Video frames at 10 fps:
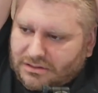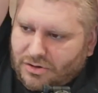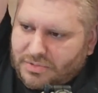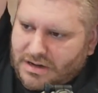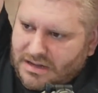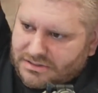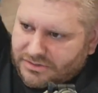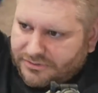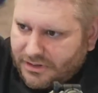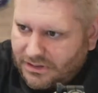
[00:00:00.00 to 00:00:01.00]
nobody has
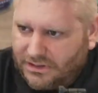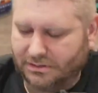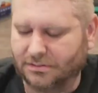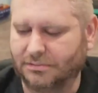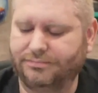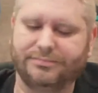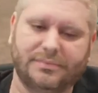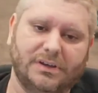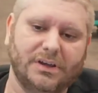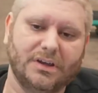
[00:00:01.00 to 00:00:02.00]
to fucking
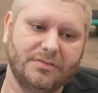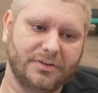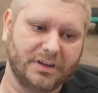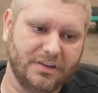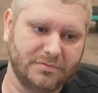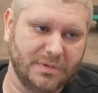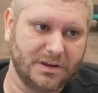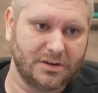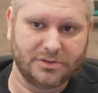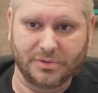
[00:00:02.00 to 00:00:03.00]
forgive
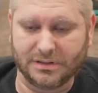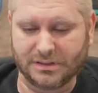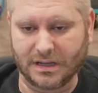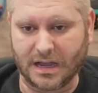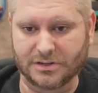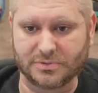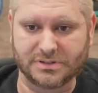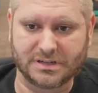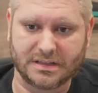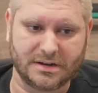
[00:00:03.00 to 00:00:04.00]
me or do anything. I just want
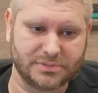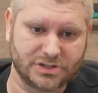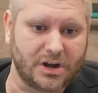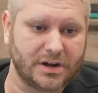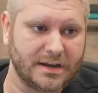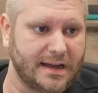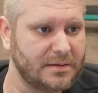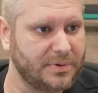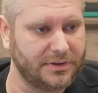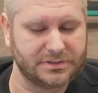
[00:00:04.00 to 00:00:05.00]
to say that I'm sorry. I
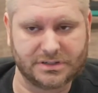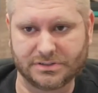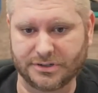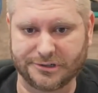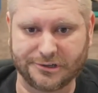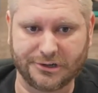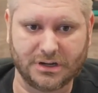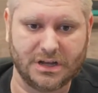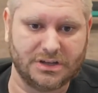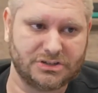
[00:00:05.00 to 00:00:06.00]
apologize to her.
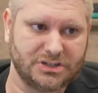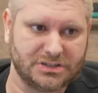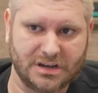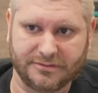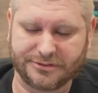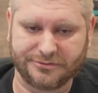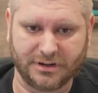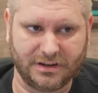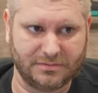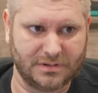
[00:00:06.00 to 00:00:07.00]
She doesn't have to
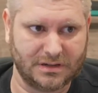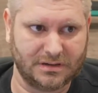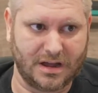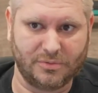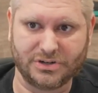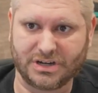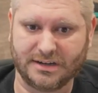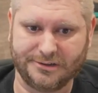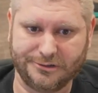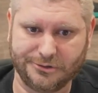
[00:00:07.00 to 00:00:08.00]
forgive me. I wish I
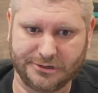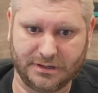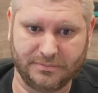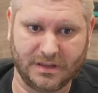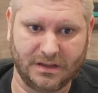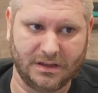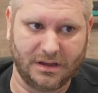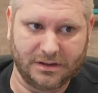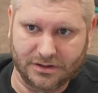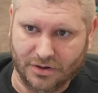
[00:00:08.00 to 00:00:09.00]
didn't do it
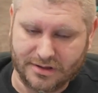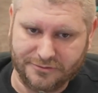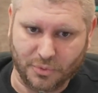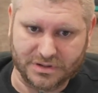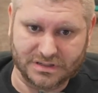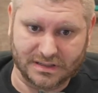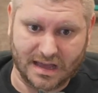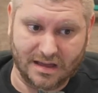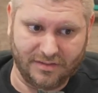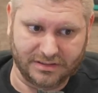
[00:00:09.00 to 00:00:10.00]
you know, if it wasn't
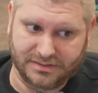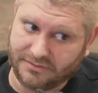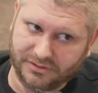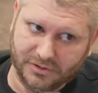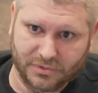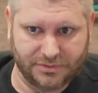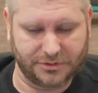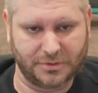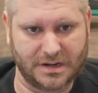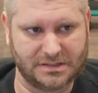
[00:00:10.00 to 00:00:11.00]
live, I definitely would have
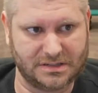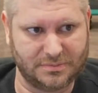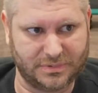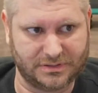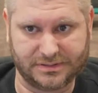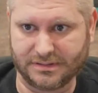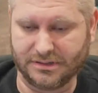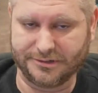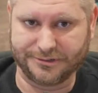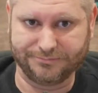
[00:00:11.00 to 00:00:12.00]
erased it. But
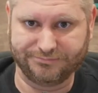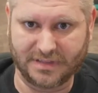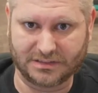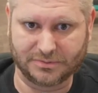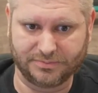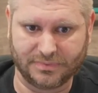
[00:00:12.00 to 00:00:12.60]
you know, that's